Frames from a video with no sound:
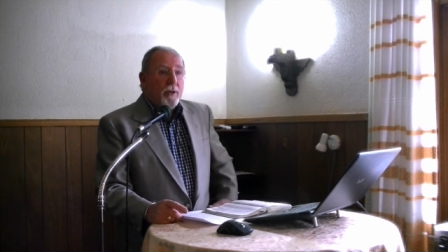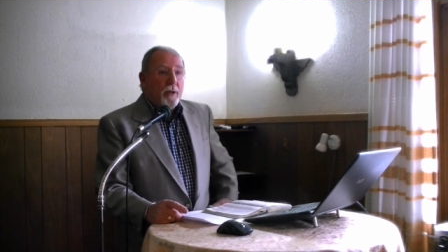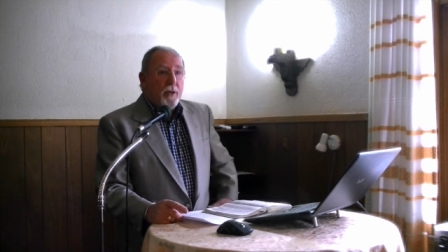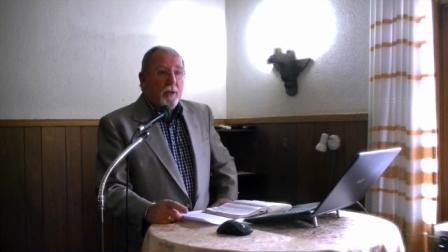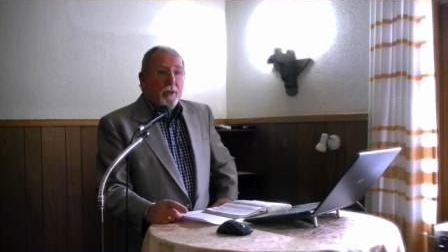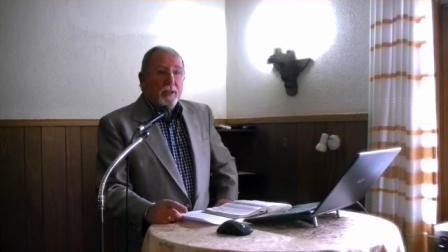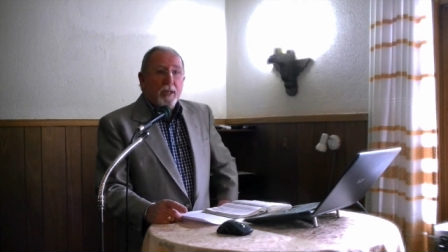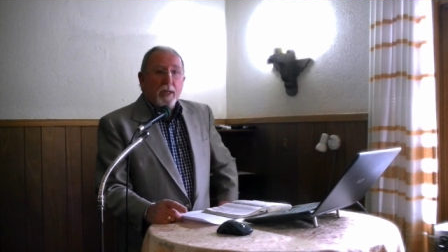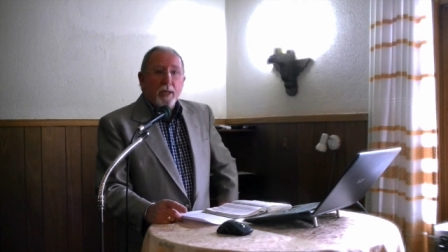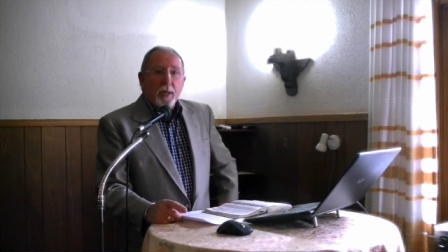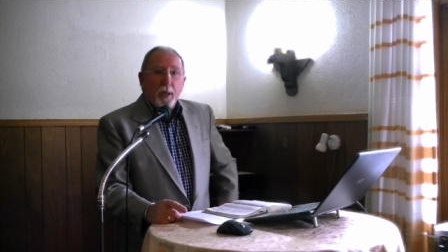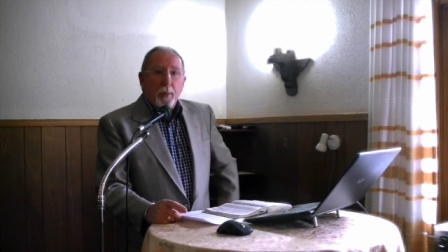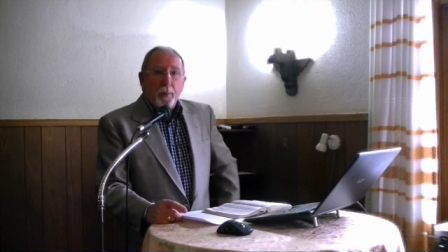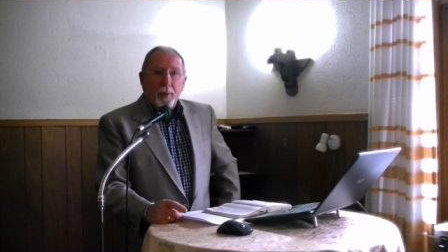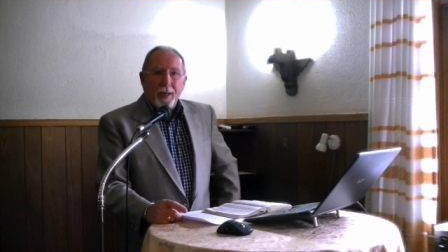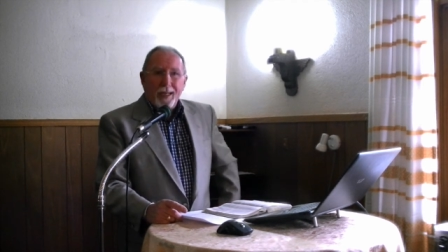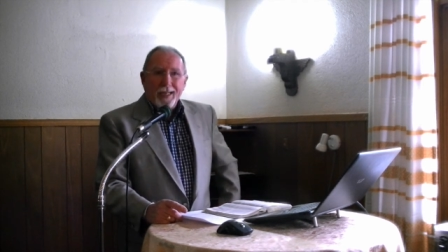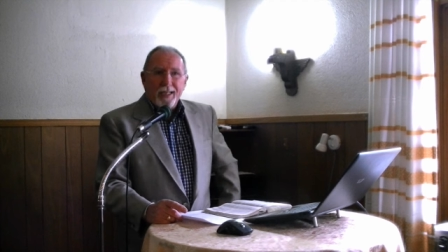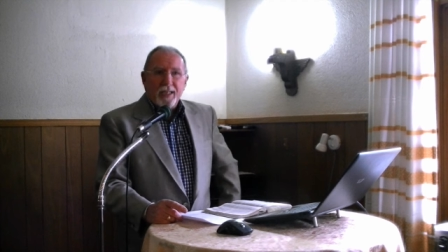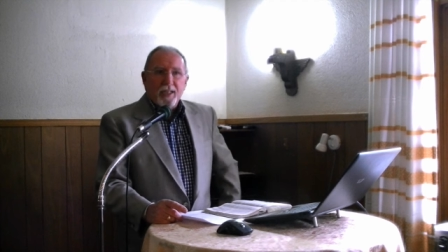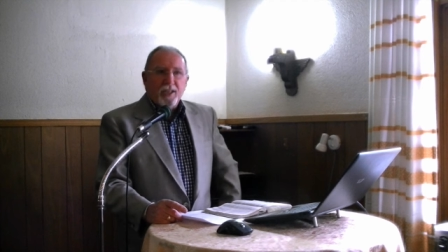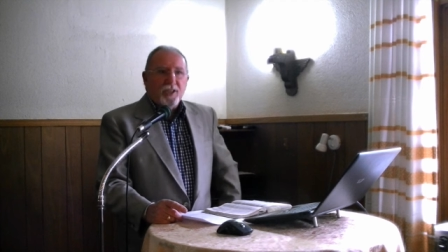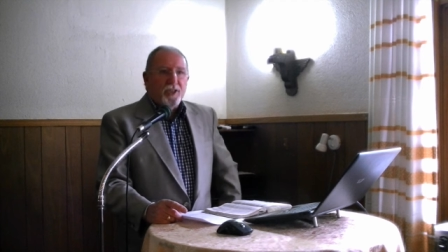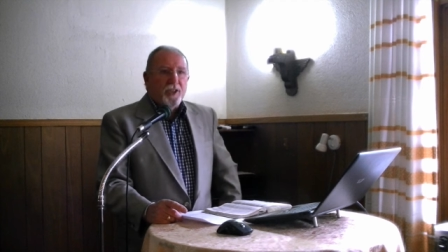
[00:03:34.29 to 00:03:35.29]
doing an
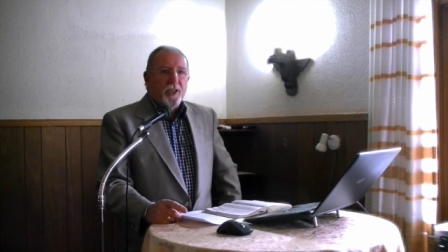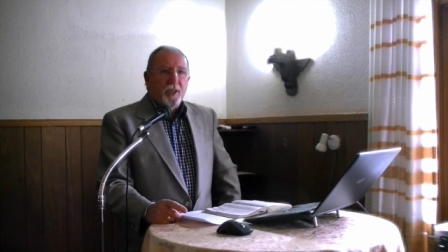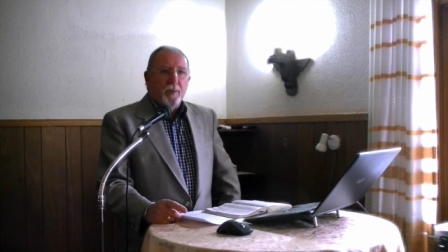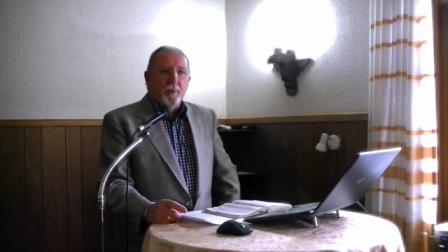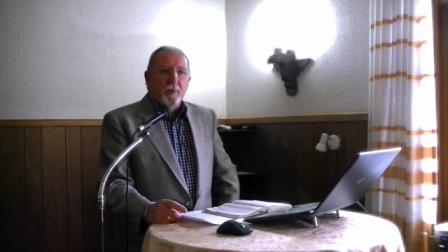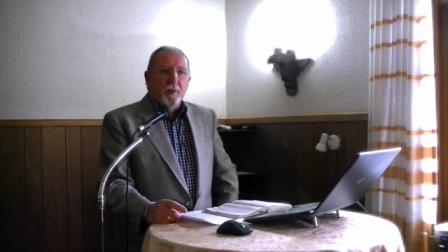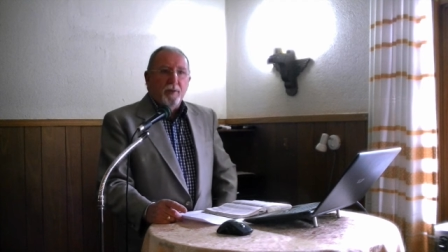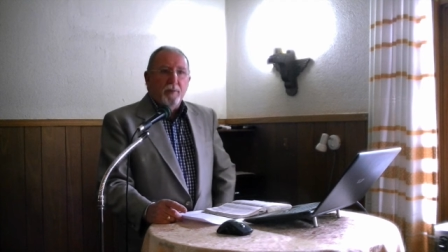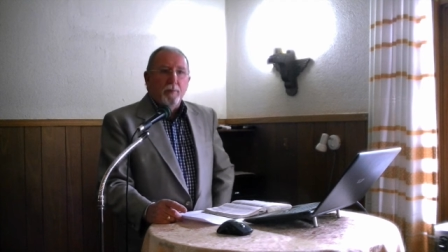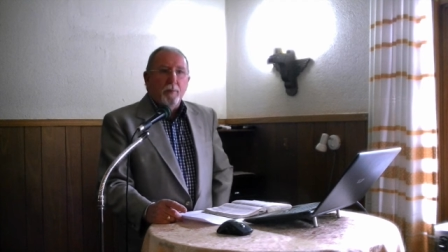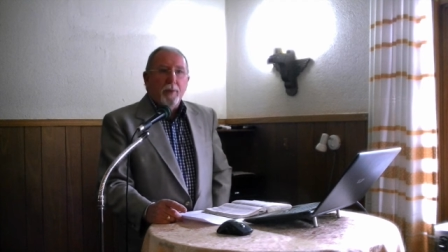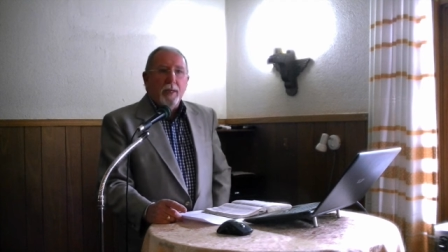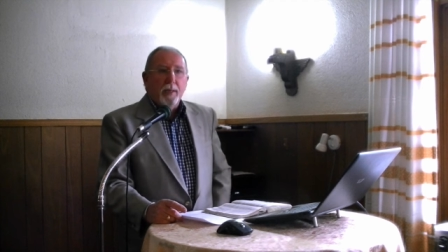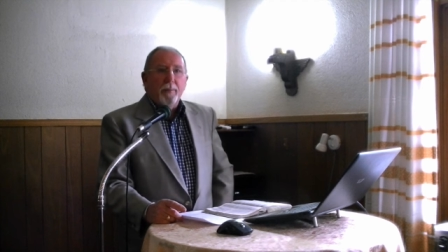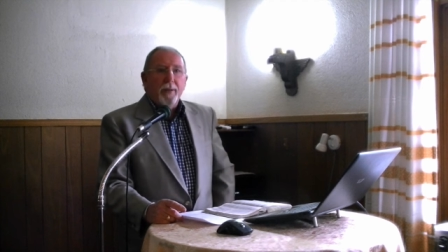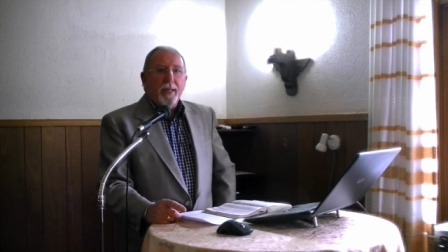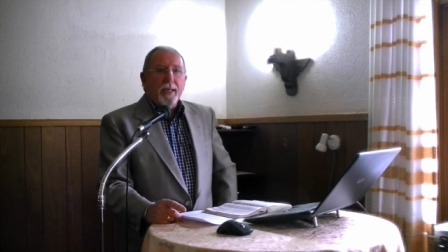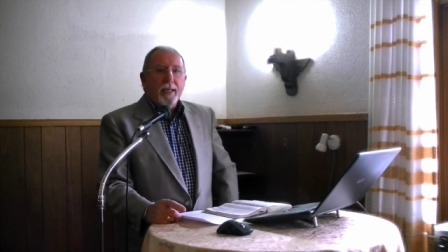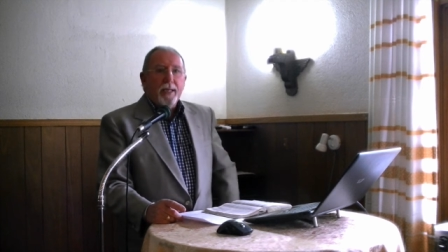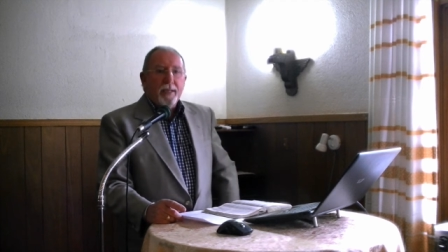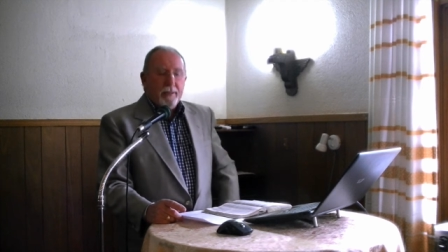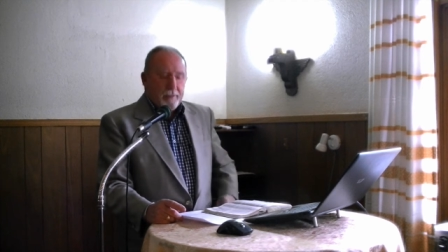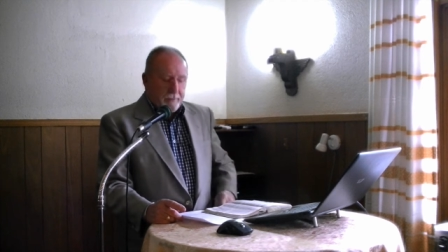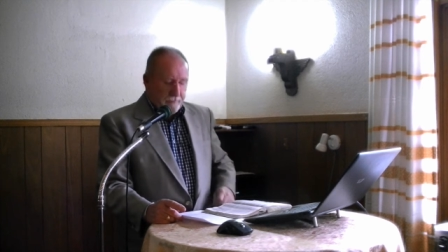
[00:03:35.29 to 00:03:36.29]
apprenticeship,
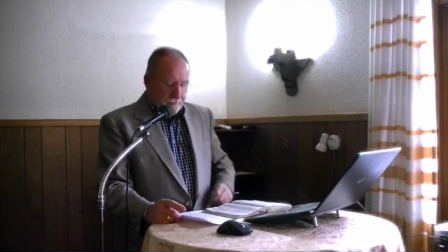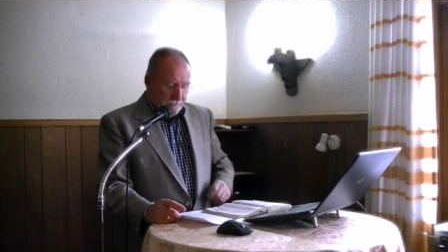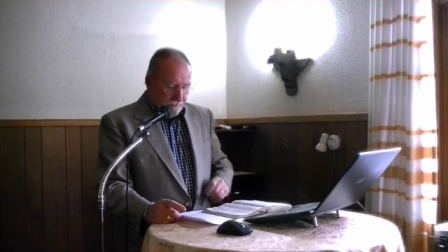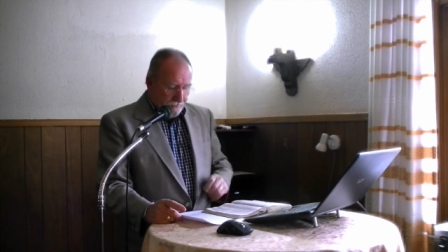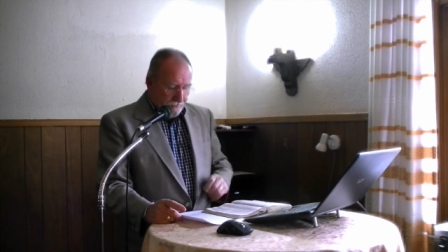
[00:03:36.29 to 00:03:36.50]
maybe